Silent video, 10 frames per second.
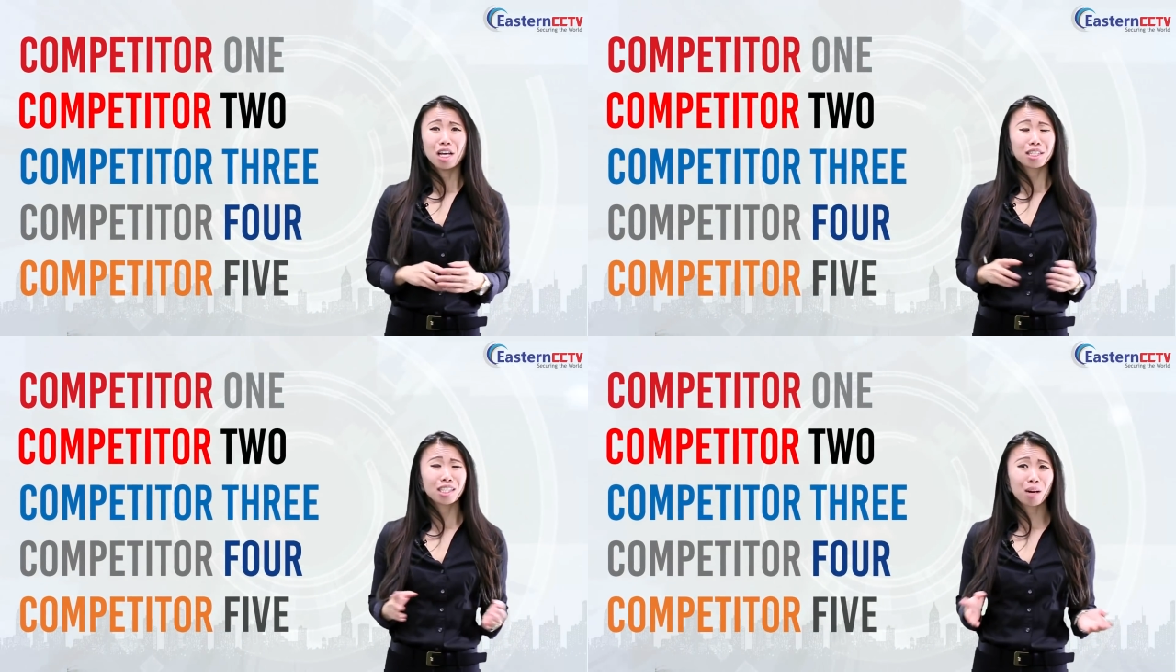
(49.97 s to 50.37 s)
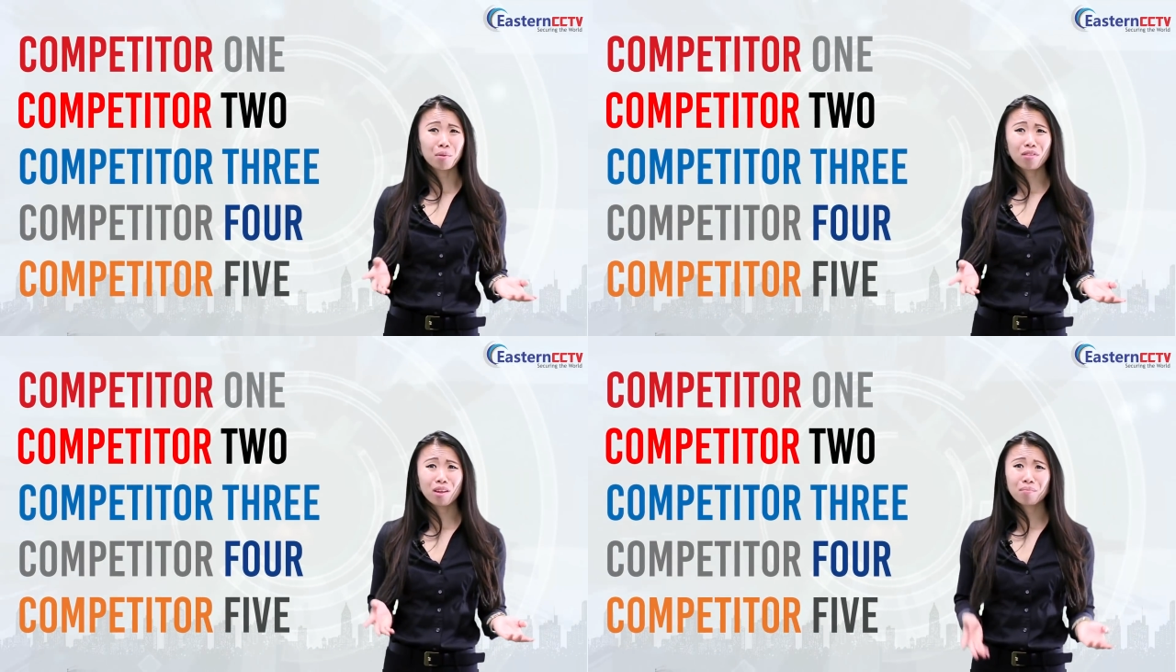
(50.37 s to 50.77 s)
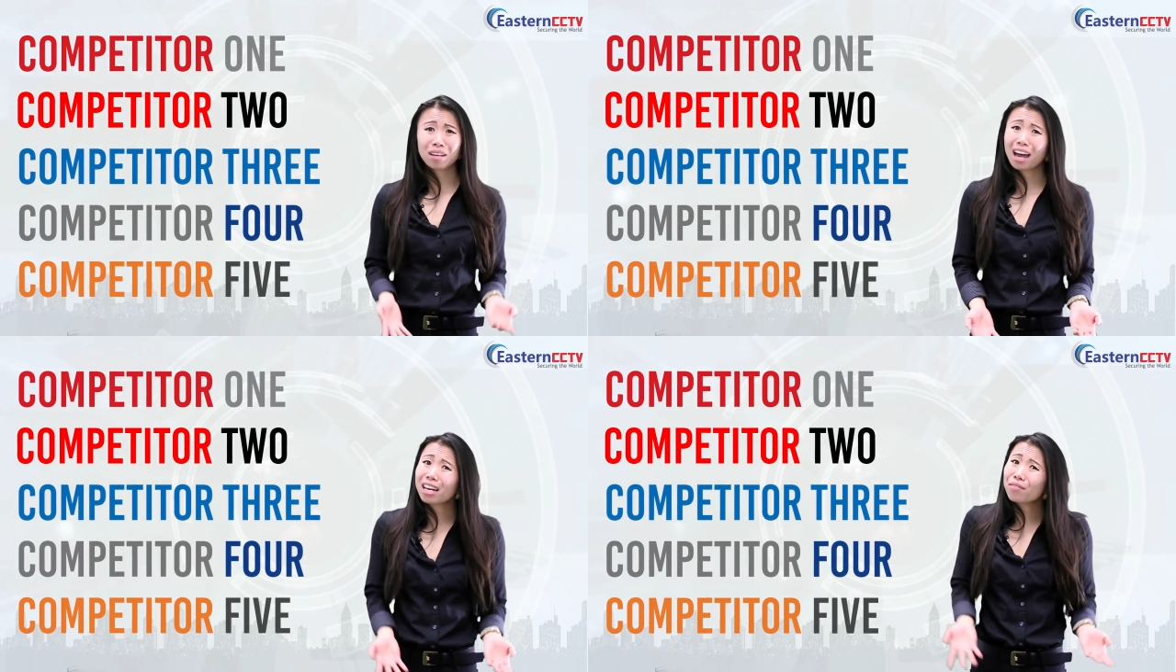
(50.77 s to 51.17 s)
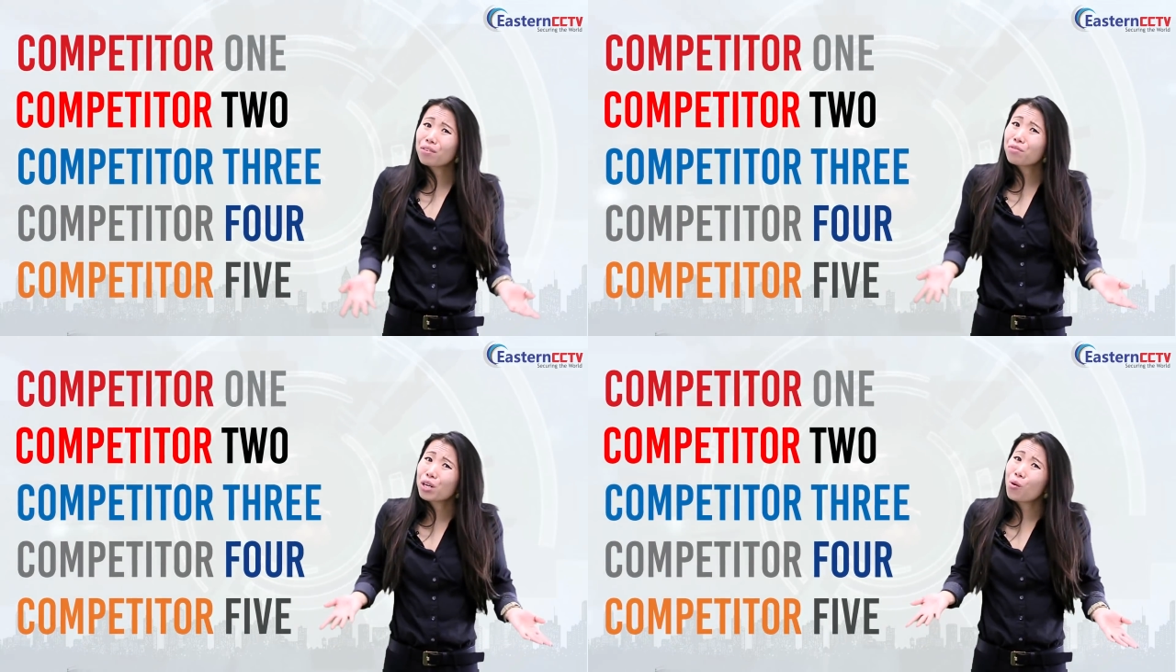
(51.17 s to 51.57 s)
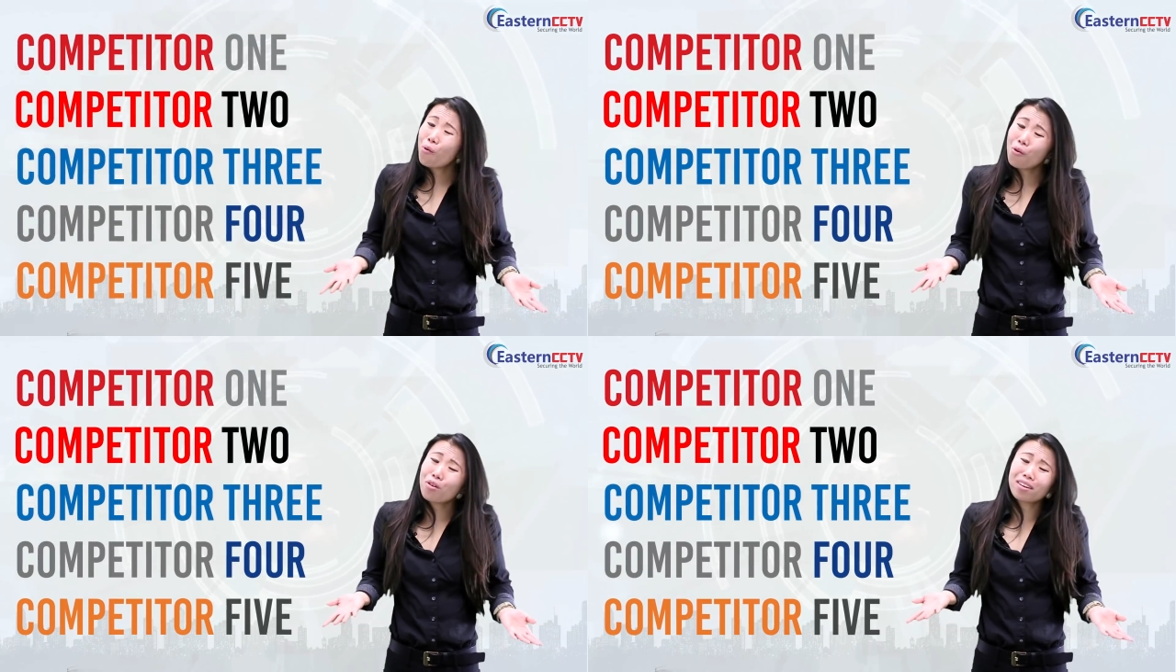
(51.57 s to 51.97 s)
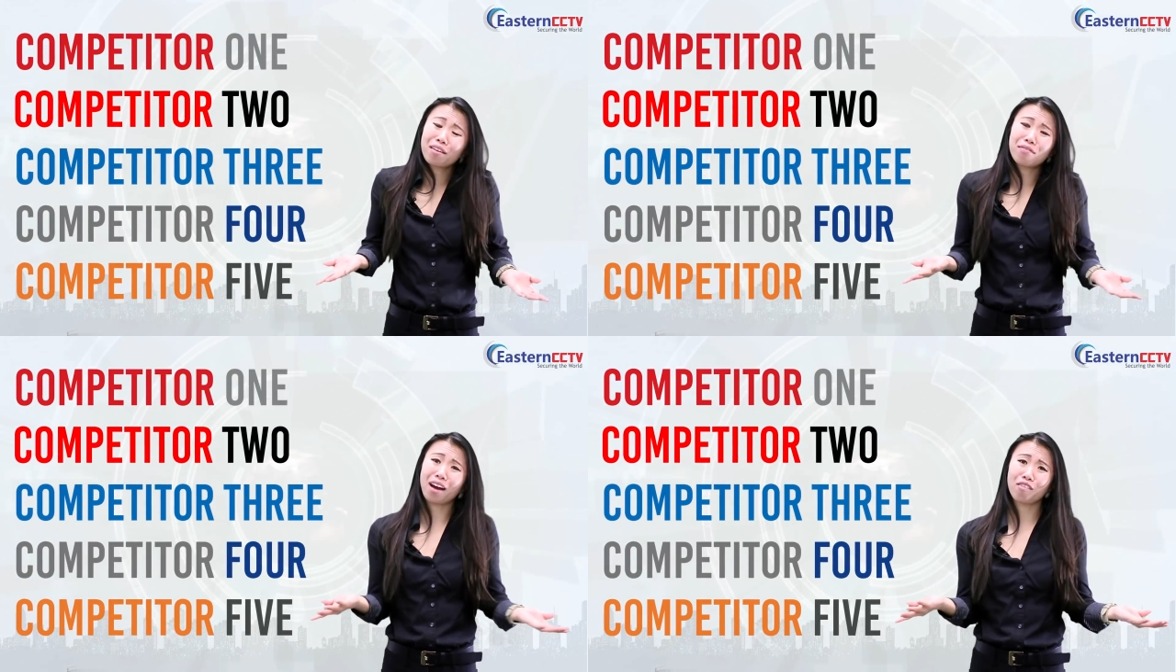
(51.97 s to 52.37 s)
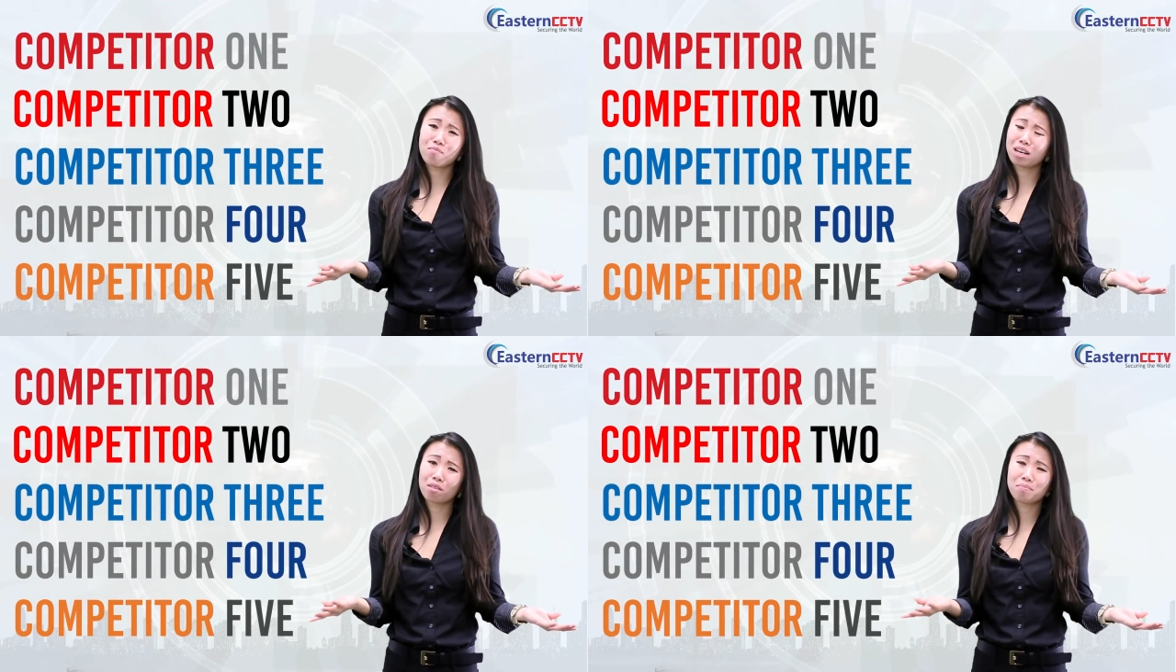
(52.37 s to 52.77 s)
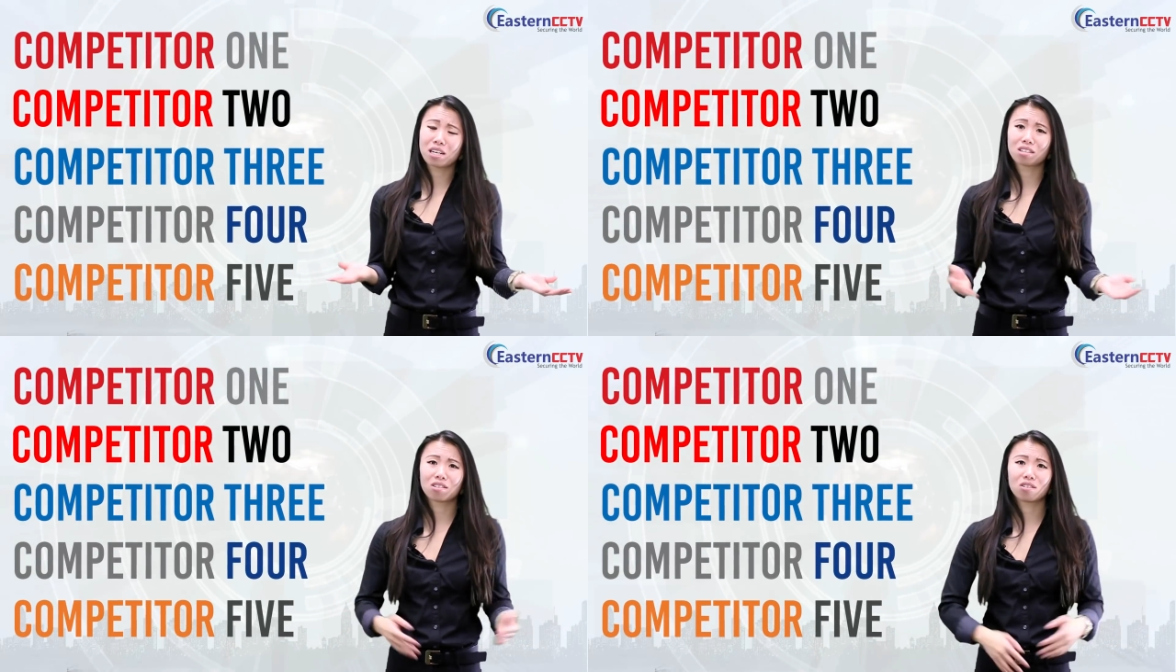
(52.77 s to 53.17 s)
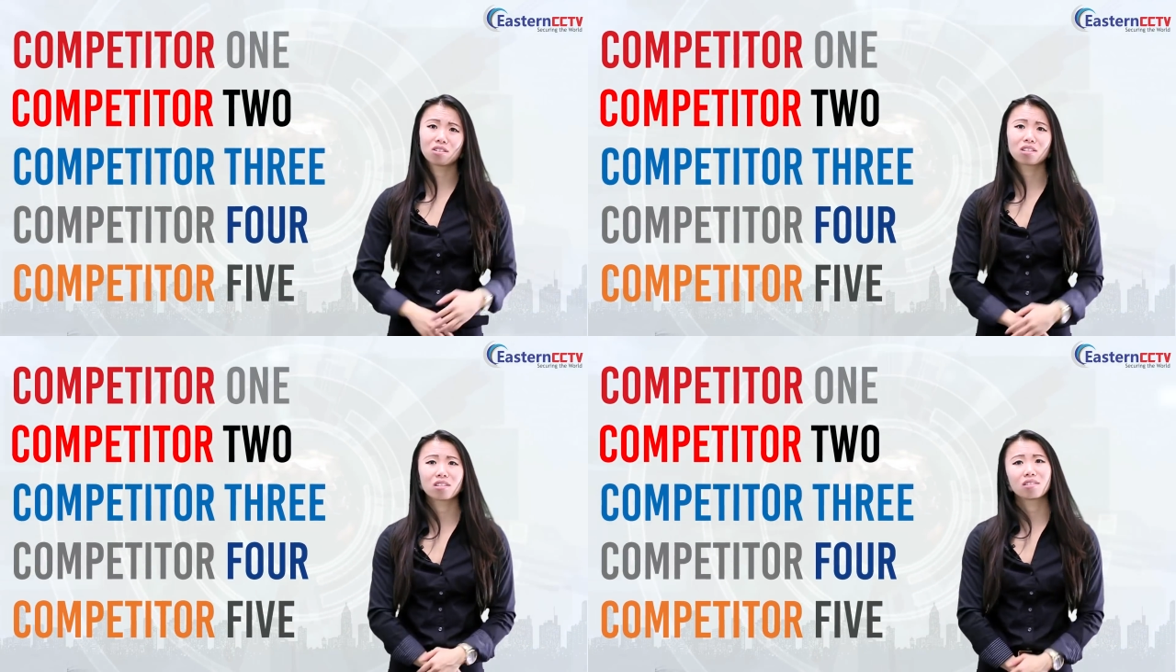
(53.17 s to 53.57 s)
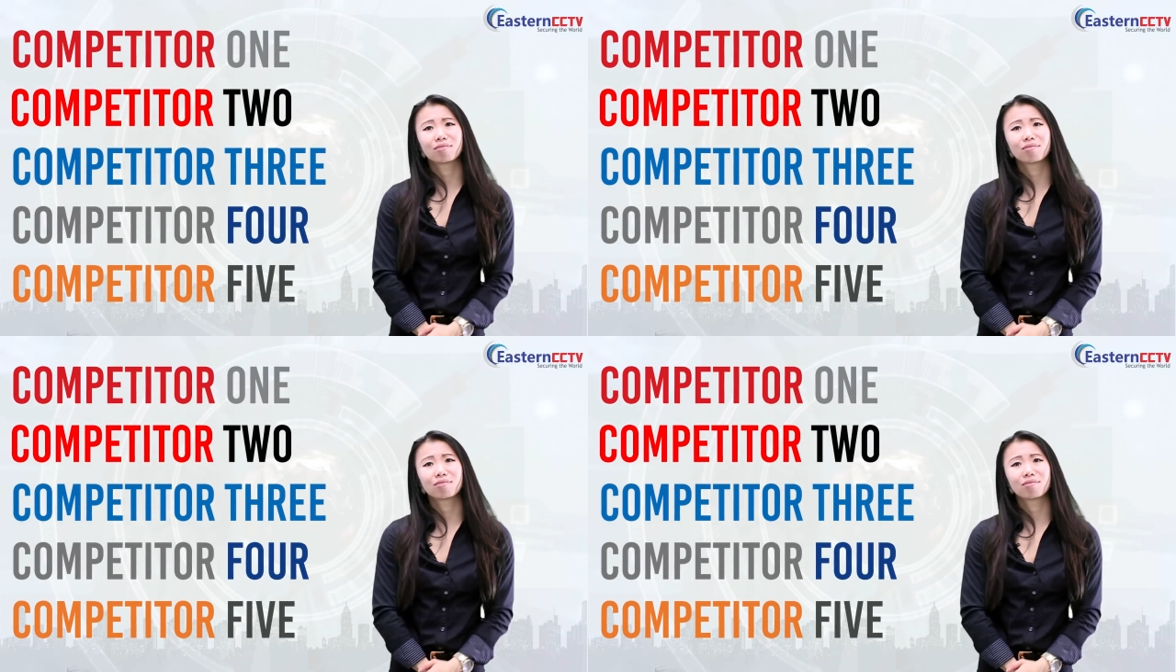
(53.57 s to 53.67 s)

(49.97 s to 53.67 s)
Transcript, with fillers: Some of them can't even record at 5 megapixels.